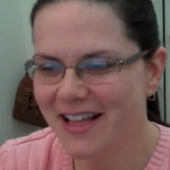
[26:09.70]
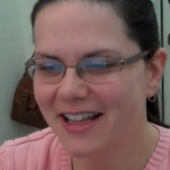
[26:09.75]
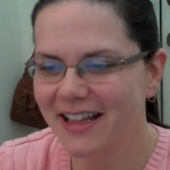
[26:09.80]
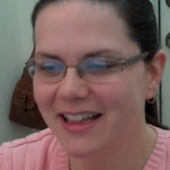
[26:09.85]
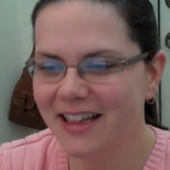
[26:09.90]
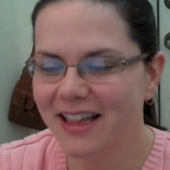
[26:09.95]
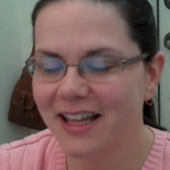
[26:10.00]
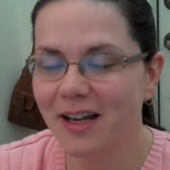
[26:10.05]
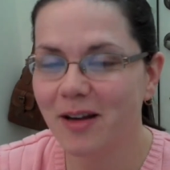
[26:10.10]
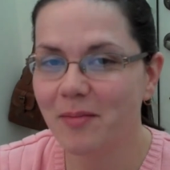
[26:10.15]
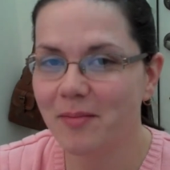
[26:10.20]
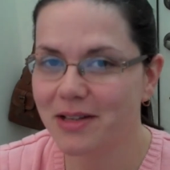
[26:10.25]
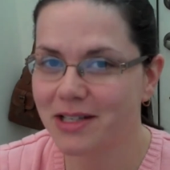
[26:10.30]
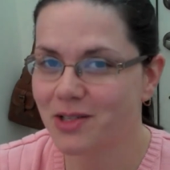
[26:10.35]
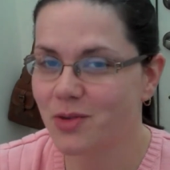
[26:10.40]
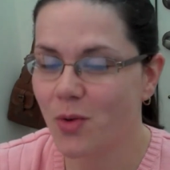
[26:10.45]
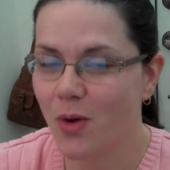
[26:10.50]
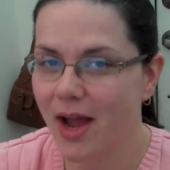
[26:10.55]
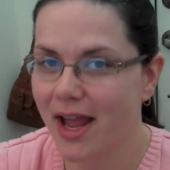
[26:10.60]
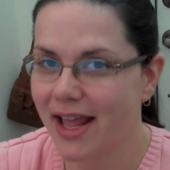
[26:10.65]
Little Miss
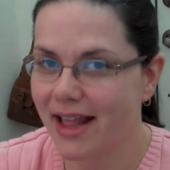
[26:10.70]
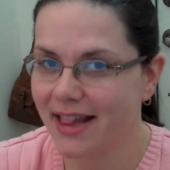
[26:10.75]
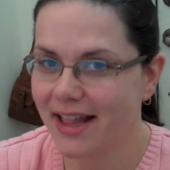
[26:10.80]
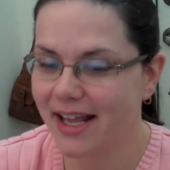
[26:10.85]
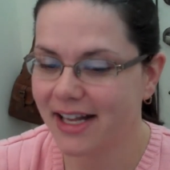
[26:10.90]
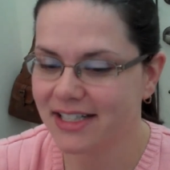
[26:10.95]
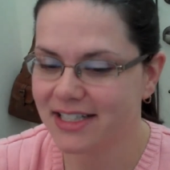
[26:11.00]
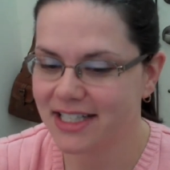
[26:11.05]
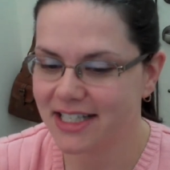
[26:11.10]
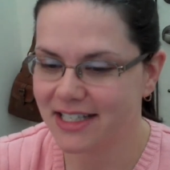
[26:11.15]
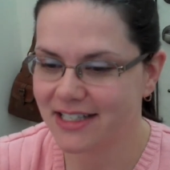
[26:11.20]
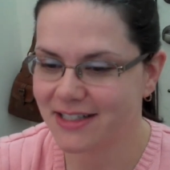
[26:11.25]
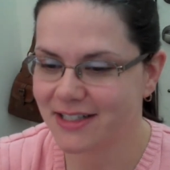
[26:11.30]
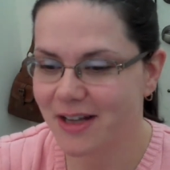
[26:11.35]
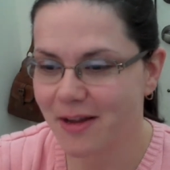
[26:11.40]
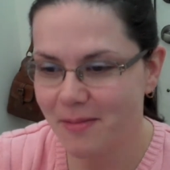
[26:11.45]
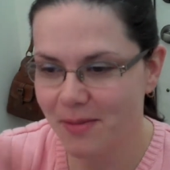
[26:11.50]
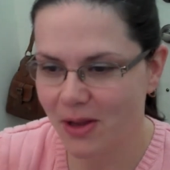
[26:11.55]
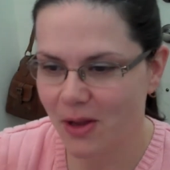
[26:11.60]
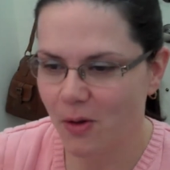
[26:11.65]
Quiet Lexi is
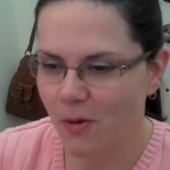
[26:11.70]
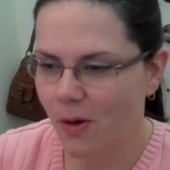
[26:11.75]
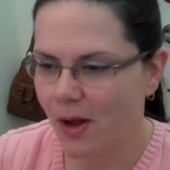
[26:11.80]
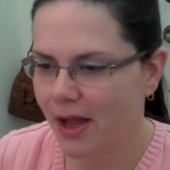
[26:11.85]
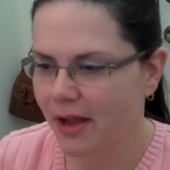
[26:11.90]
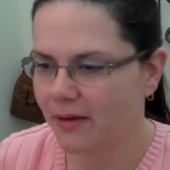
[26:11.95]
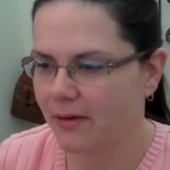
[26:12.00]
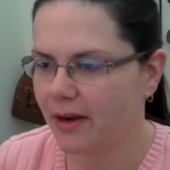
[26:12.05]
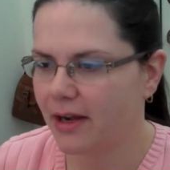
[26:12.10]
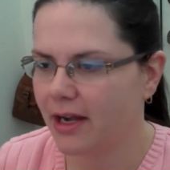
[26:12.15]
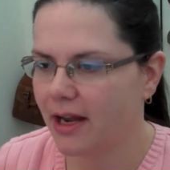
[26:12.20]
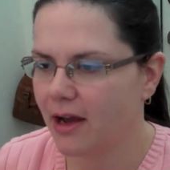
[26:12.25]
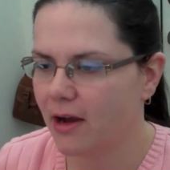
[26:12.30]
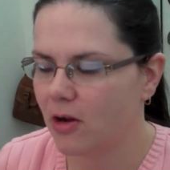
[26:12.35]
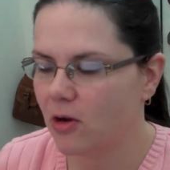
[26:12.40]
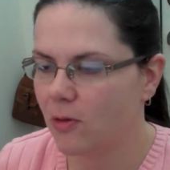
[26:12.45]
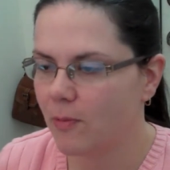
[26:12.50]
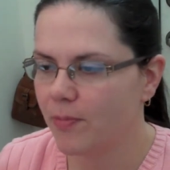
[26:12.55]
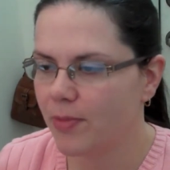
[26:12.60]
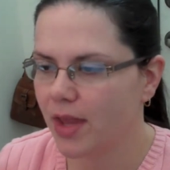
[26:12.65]
not being quiet right
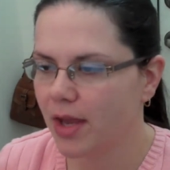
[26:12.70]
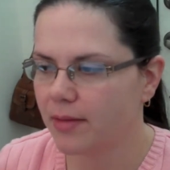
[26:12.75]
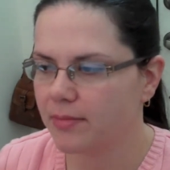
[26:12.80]
now.